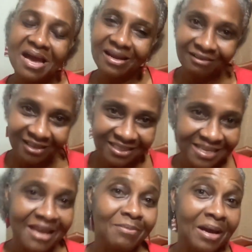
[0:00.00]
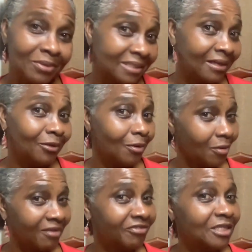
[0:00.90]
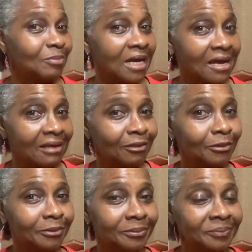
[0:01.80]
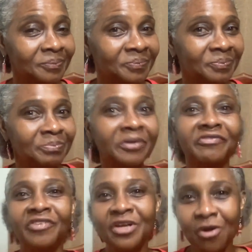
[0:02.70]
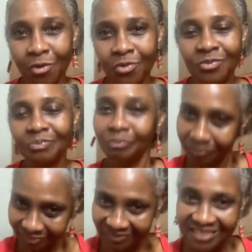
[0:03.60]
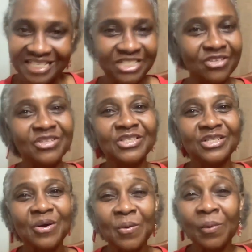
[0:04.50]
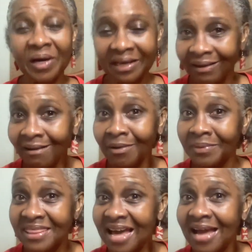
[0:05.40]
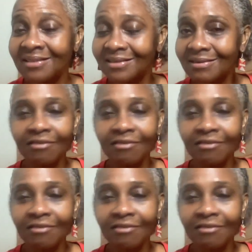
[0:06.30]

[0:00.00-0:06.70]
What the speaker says: Another time, I will tell you how I fix my callaloo. But for now, just work along with that.